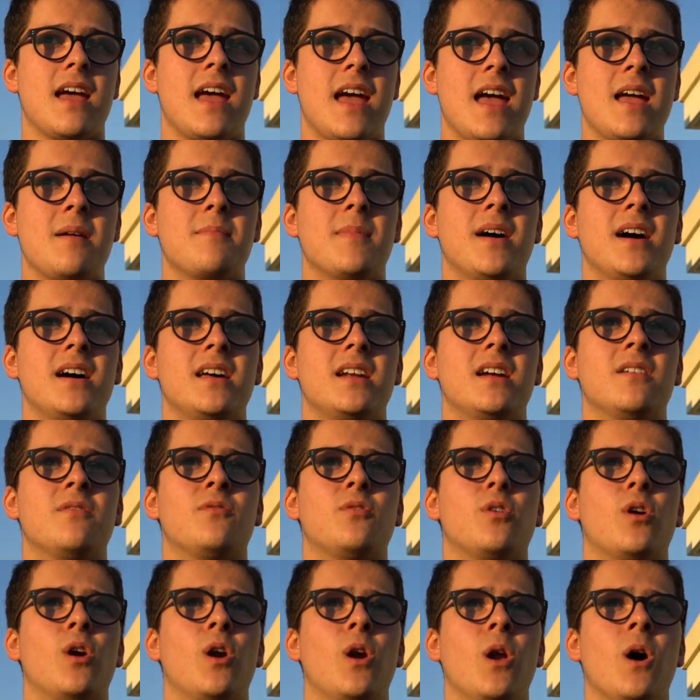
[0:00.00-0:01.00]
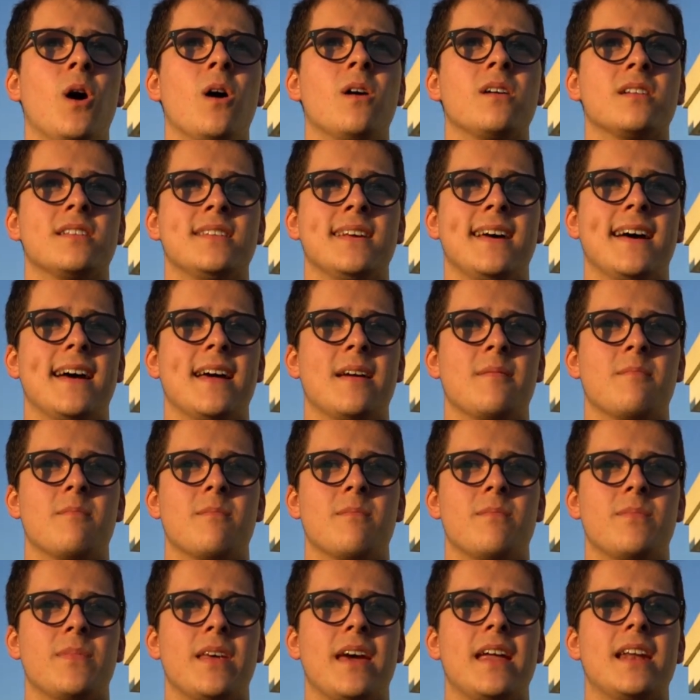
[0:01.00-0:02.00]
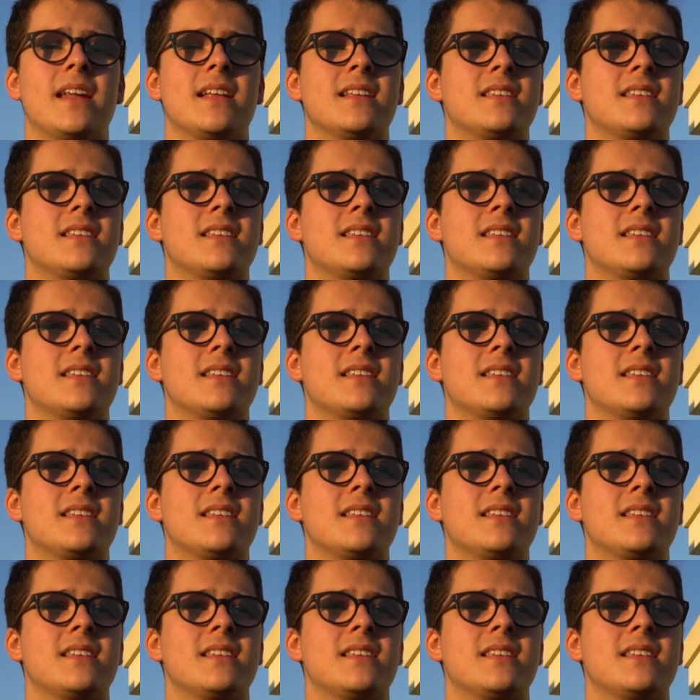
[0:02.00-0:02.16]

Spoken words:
A minor for a long time. And